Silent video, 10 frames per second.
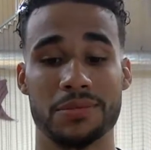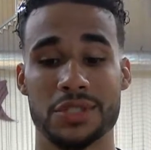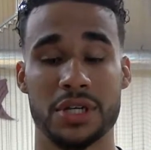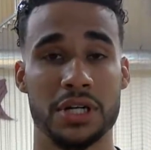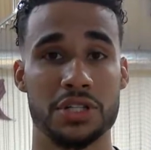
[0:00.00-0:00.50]

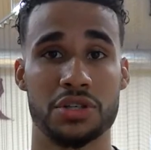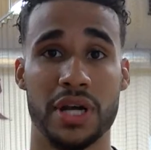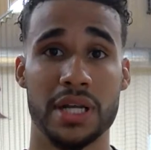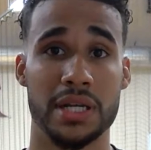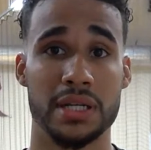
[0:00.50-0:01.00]
started
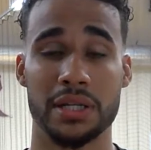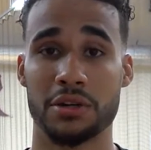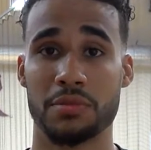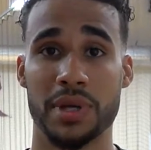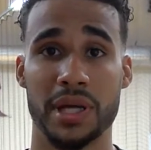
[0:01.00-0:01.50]
training a
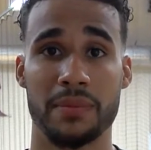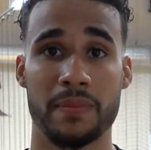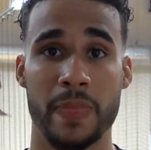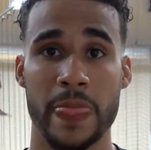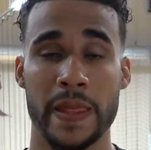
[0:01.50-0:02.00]
little bit,
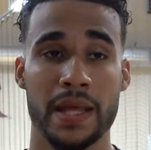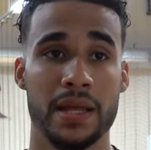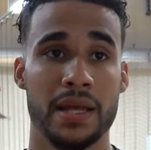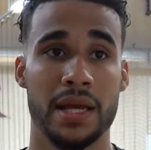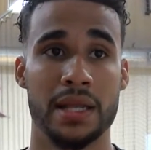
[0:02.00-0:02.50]

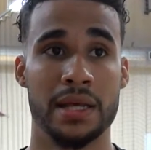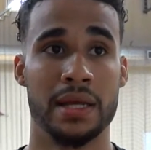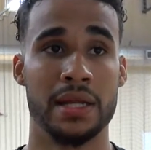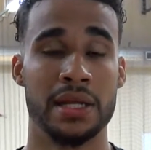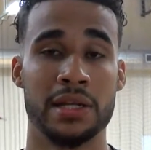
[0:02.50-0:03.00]
and
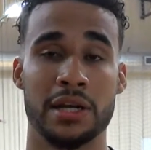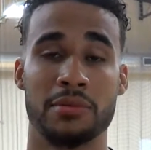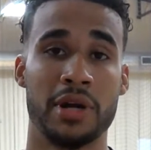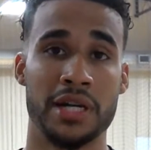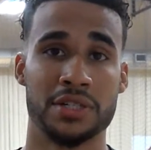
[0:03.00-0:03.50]
then ended
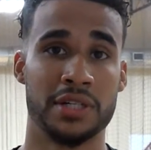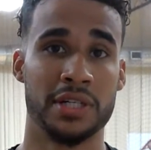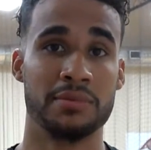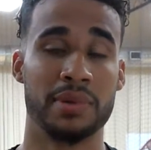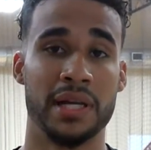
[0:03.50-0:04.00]
up
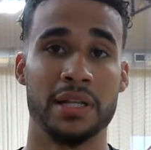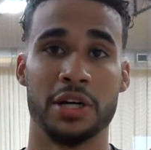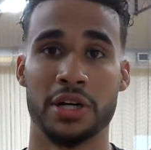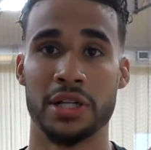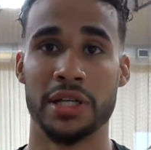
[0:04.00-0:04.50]
graduating Baylor
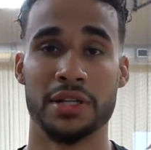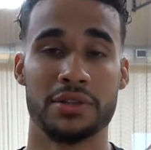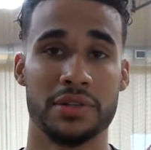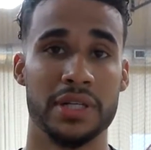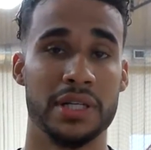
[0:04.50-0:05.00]
early in
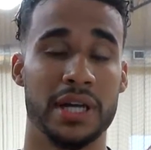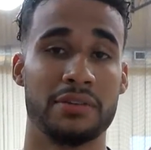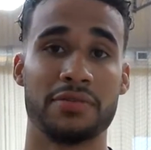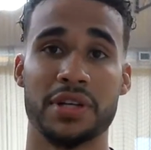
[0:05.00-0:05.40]
3.5